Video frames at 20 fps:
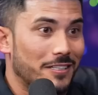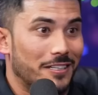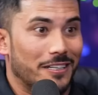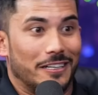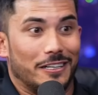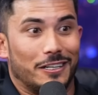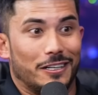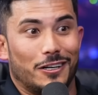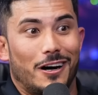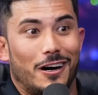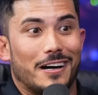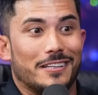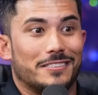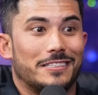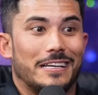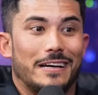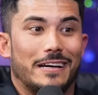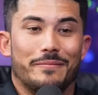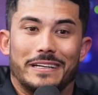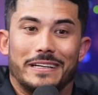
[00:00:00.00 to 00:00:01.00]
it going to
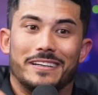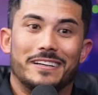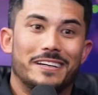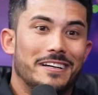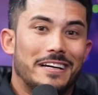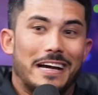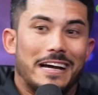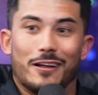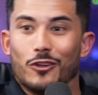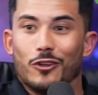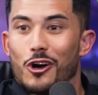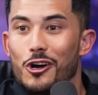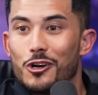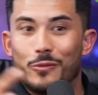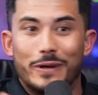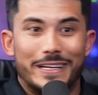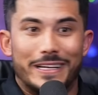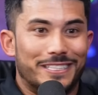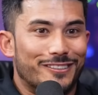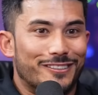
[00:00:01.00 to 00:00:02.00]
cost? How long
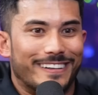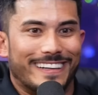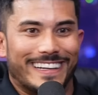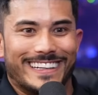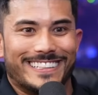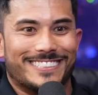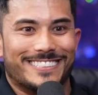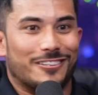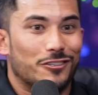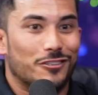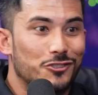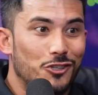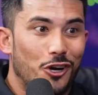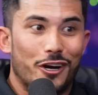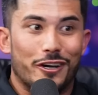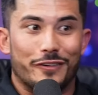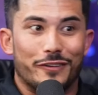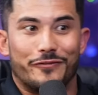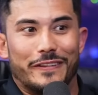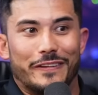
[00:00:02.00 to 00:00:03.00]
are we doing it? Is there a
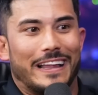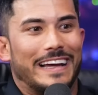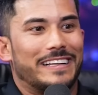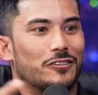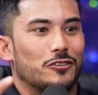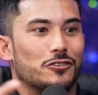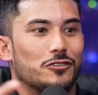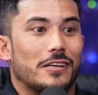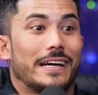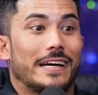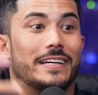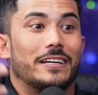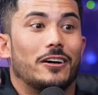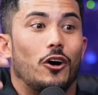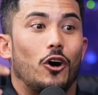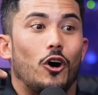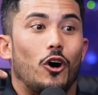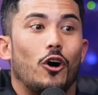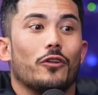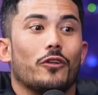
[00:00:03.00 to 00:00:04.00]
startup fee? Like there's like
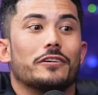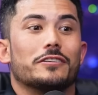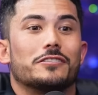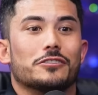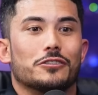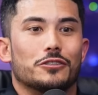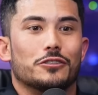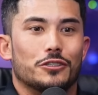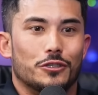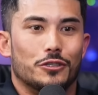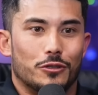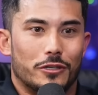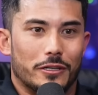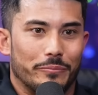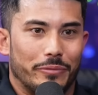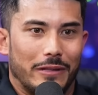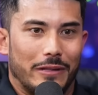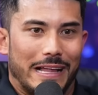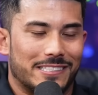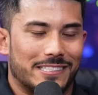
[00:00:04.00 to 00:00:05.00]
all this new
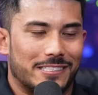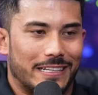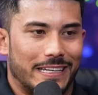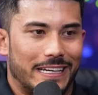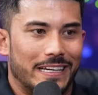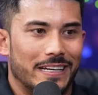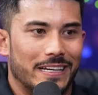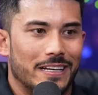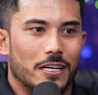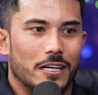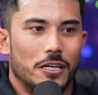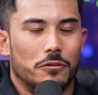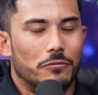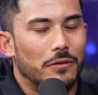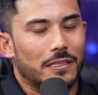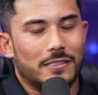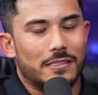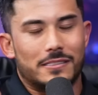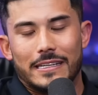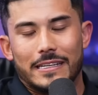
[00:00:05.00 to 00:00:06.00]
complexity.
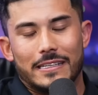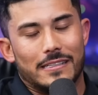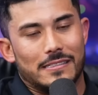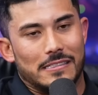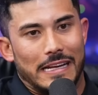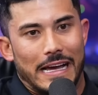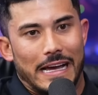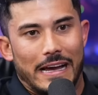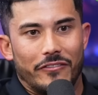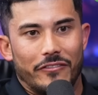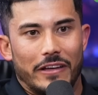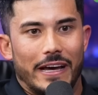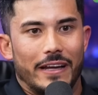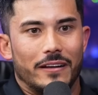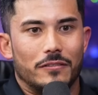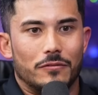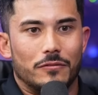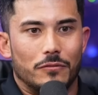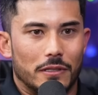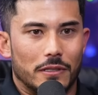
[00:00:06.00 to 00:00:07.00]
Real estate doesn't have that.
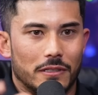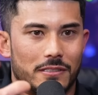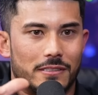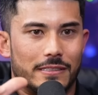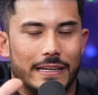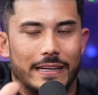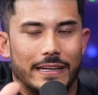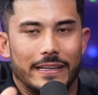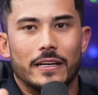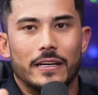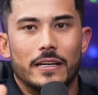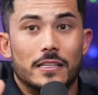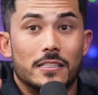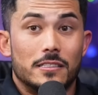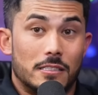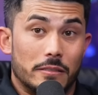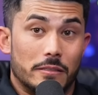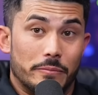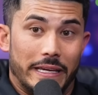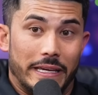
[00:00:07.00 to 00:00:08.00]
Real estate
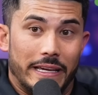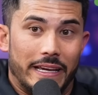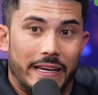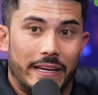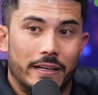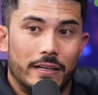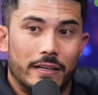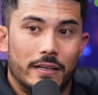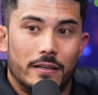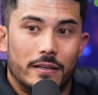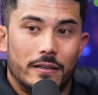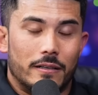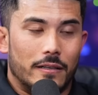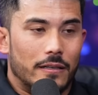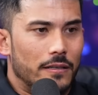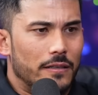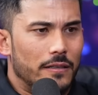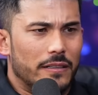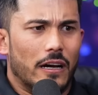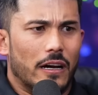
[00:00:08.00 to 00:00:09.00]
to me, it's more simple.
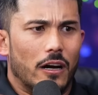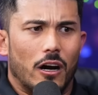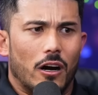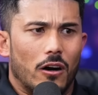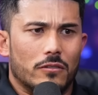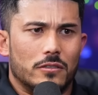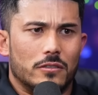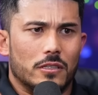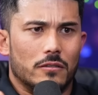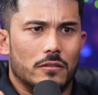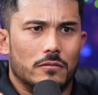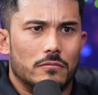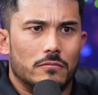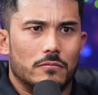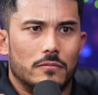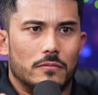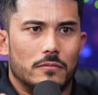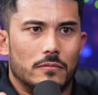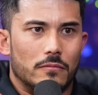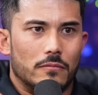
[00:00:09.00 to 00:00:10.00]
Oh dude.
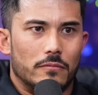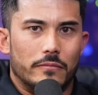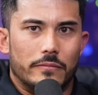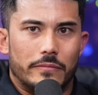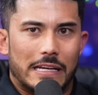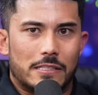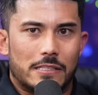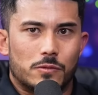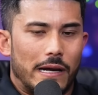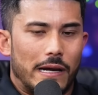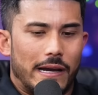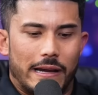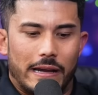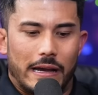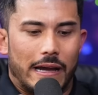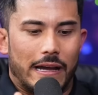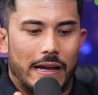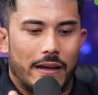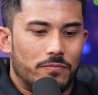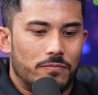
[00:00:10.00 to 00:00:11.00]
That's why
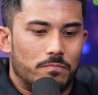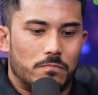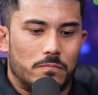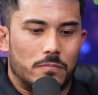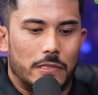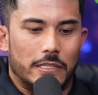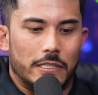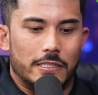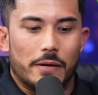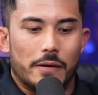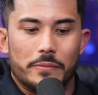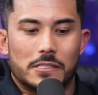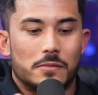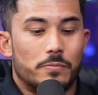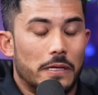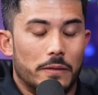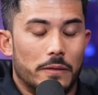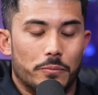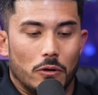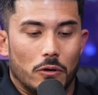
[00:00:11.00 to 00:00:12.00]
I have the dumbest
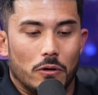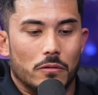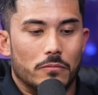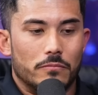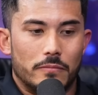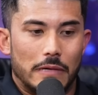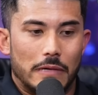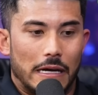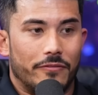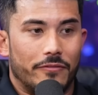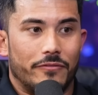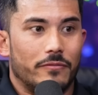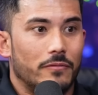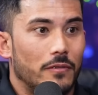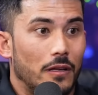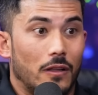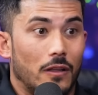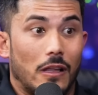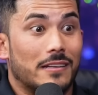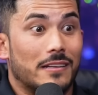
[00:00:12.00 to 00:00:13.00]
people have
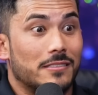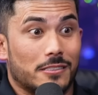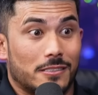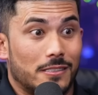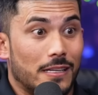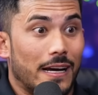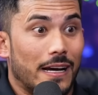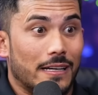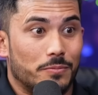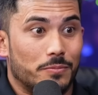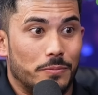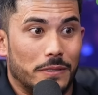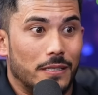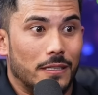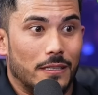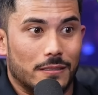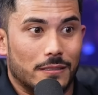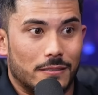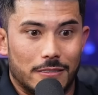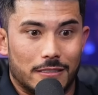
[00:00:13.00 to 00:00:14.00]
a lot of success
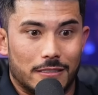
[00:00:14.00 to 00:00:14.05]
because